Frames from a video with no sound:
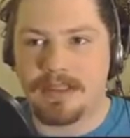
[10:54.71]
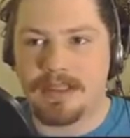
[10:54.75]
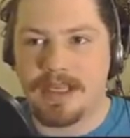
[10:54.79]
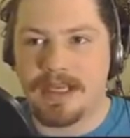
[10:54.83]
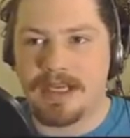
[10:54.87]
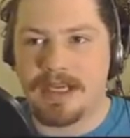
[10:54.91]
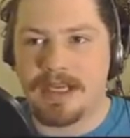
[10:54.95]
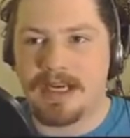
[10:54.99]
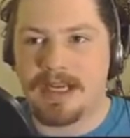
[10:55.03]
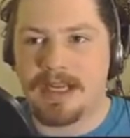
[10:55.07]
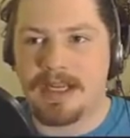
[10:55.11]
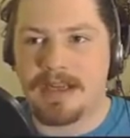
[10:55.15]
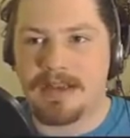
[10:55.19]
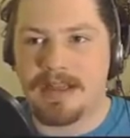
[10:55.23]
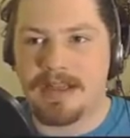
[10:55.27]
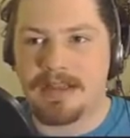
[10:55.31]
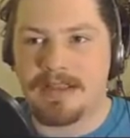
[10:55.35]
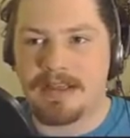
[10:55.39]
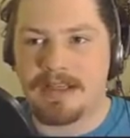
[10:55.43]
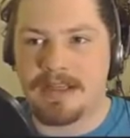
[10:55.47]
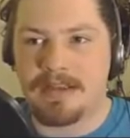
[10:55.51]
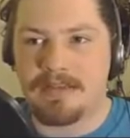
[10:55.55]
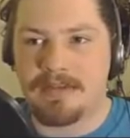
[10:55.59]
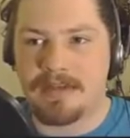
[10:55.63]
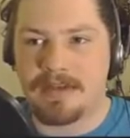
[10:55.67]
I gotta have I
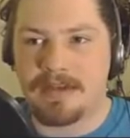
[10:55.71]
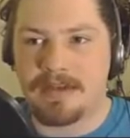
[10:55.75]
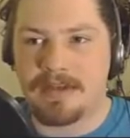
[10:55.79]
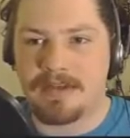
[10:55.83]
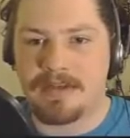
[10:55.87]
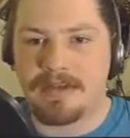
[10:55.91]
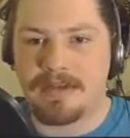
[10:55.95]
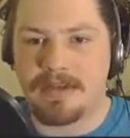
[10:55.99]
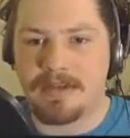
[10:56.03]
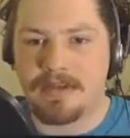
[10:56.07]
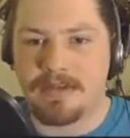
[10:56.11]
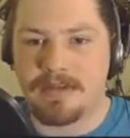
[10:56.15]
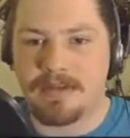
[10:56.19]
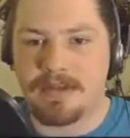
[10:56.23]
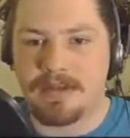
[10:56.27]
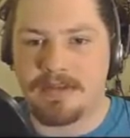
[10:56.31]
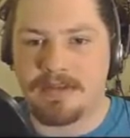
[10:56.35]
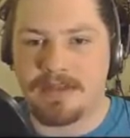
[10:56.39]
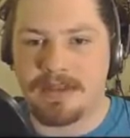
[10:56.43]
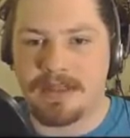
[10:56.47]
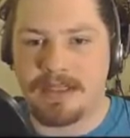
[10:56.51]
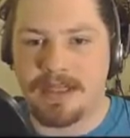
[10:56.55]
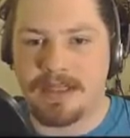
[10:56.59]
think I have another cleaver,